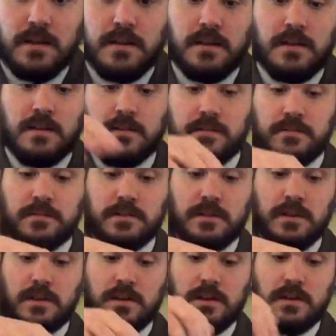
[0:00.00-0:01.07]
And
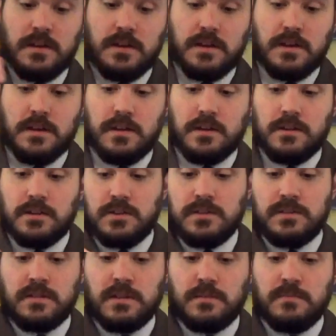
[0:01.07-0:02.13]

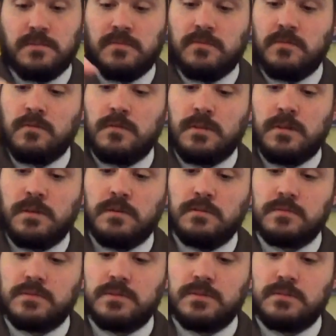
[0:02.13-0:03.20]
just like before,
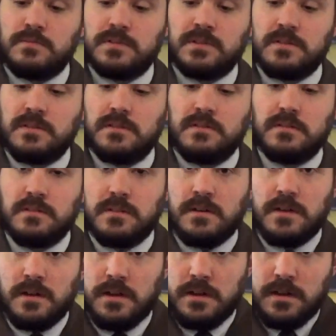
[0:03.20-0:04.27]
we'll turn them so they're
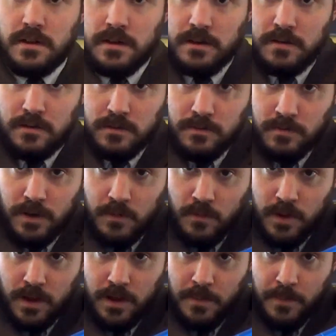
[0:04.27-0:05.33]
the right
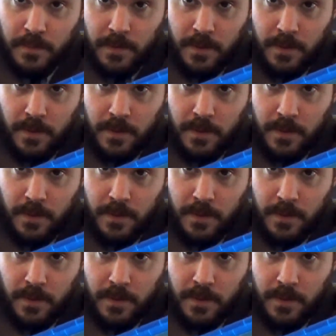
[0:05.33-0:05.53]
way up.